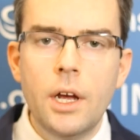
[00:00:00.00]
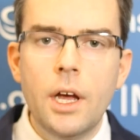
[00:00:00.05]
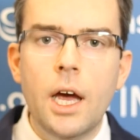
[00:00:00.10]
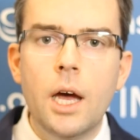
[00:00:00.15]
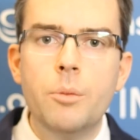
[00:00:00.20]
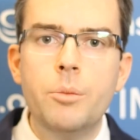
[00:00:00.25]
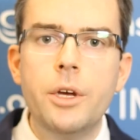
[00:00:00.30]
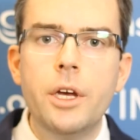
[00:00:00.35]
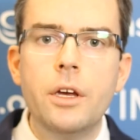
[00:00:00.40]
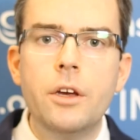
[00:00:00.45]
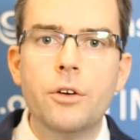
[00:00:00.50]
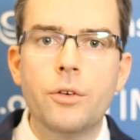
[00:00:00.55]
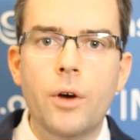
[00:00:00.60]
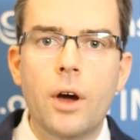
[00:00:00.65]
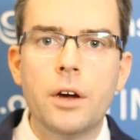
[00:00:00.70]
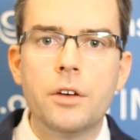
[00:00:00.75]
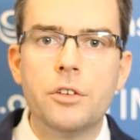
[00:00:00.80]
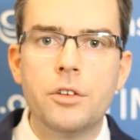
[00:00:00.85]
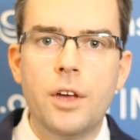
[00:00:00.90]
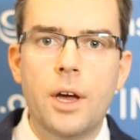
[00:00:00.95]
A big
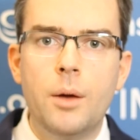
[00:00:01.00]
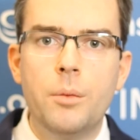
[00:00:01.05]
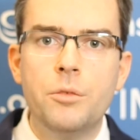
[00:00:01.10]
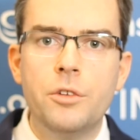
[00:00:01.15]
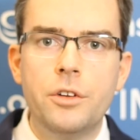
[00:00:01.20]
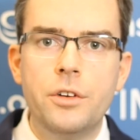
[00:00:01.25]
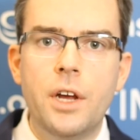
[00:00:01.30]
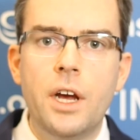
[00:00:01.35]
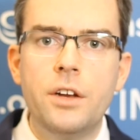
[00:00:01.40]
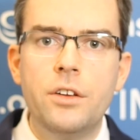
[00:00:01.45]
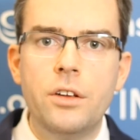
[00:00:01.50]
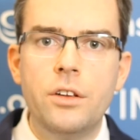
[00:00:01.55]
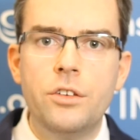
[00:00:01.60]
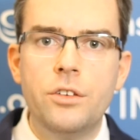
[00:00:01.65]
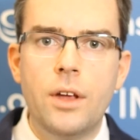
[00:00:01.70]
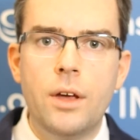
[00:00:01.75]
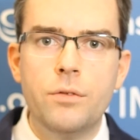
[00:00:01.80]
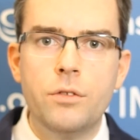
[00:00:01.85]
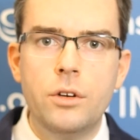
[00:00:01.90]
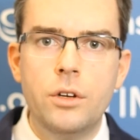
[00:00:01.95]
crux comes in
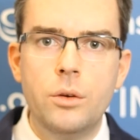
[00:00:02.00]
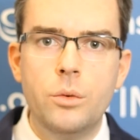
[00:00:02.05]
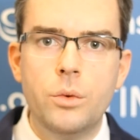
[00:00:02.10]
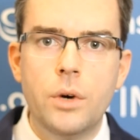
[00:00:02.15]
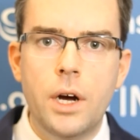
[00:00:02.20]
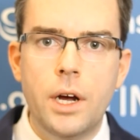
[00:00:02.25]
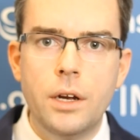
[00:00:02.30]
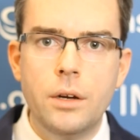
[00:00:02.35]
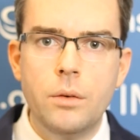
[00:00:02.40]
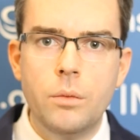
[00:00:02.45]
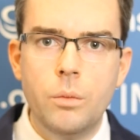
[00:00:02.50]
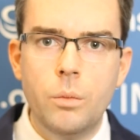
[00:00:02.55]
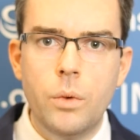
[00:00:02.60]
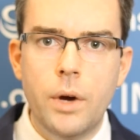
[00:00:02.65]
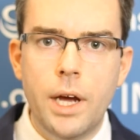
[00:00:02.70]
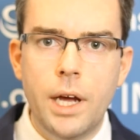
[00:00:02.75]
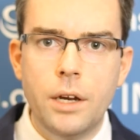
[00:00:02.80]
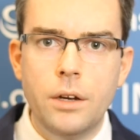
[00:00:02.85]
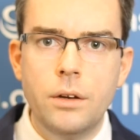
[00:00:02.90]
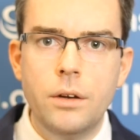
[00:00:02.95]
1971
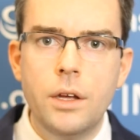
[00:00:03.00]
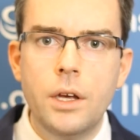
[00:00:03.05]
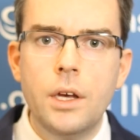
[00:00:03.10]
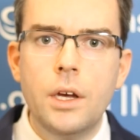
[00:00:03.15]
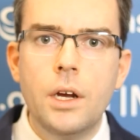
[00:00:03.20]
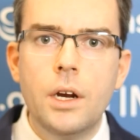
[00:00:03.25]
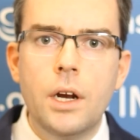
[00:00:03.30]
when,